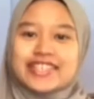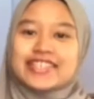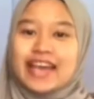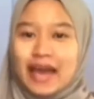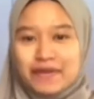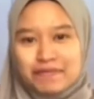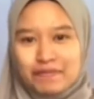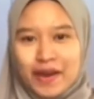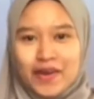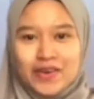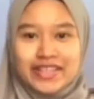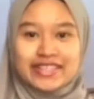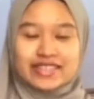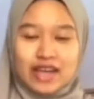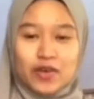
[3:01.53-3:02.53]
and parents
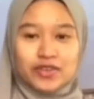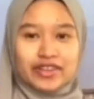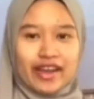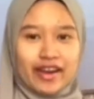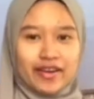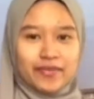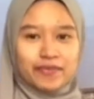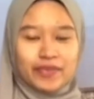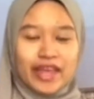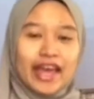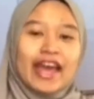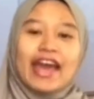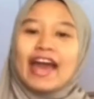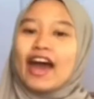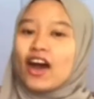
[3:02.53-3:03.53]
out there,
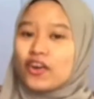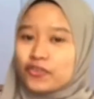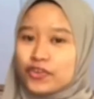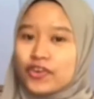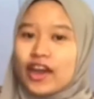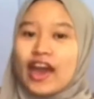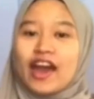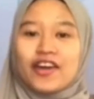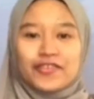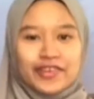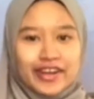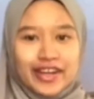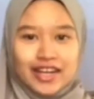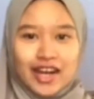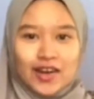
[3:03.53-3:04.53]
have you ever
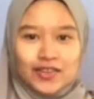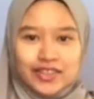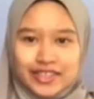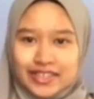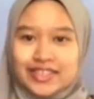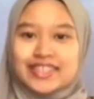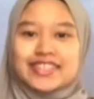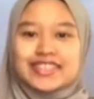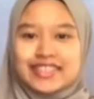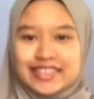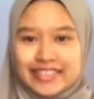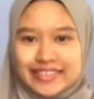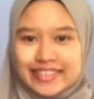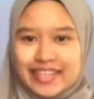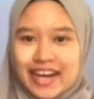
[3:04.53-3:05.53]
encountered these
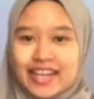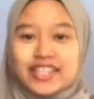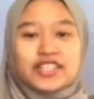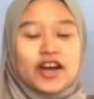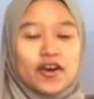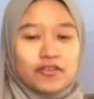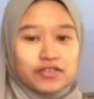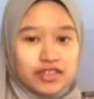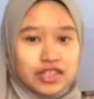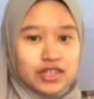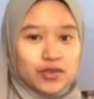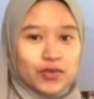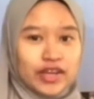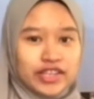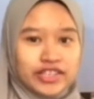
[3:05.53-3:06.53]
kinds of
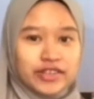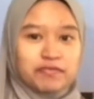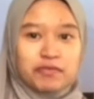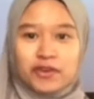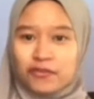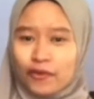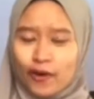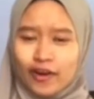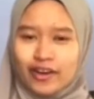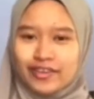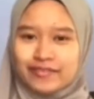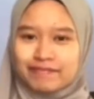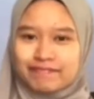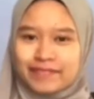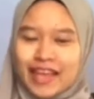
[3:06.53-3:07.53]
situations before?
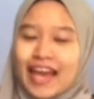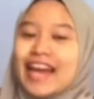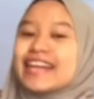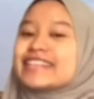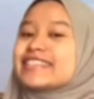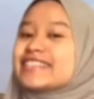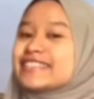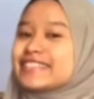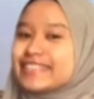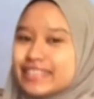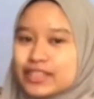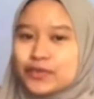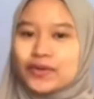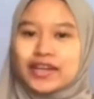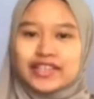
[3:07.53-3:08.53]
These
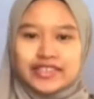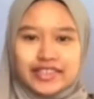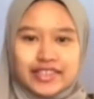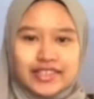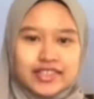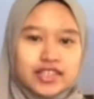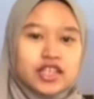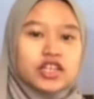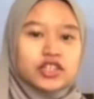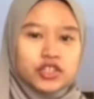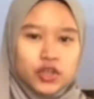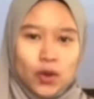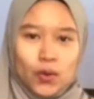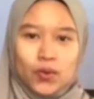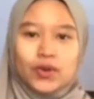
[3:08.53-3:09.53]
situations
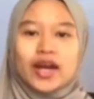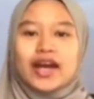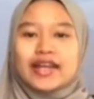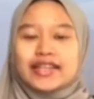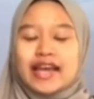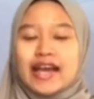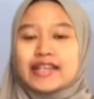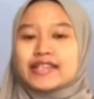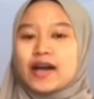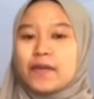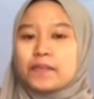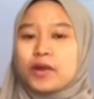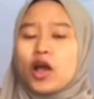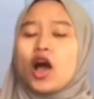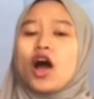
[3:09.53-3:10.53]
show the example
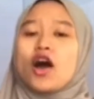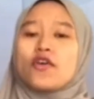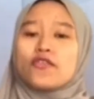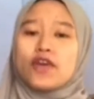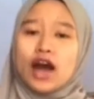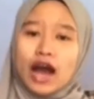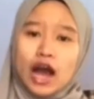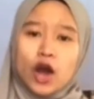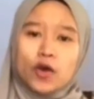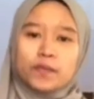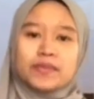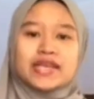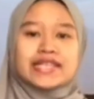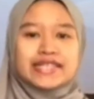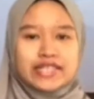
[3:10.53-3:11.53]
of how
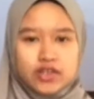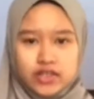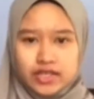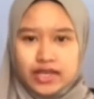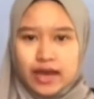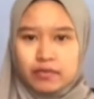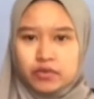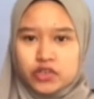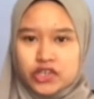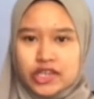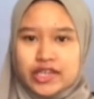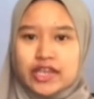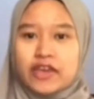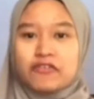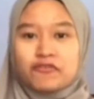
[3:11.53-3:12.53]
misconception
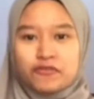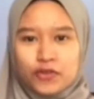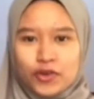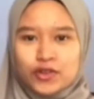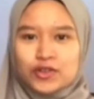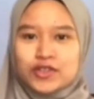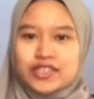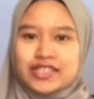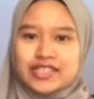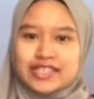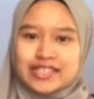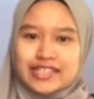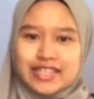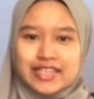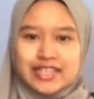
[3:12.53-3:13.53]
in
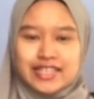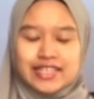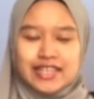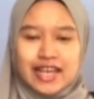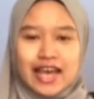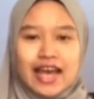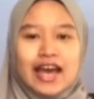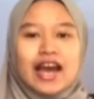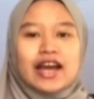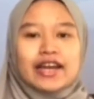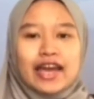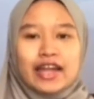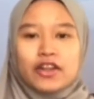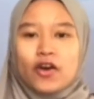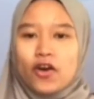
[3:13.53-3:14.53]
photosynthesis
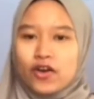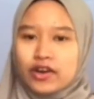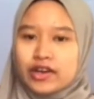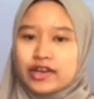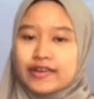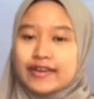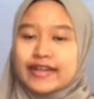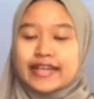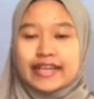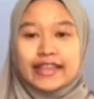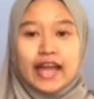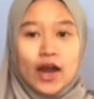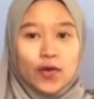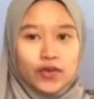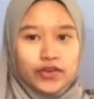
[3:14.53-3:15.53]
can occur in
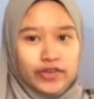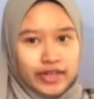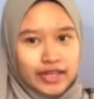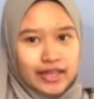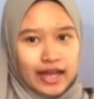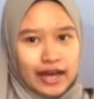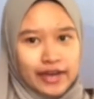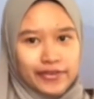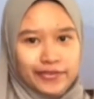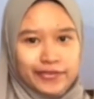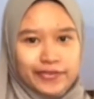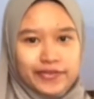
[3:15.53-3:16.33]
our real life.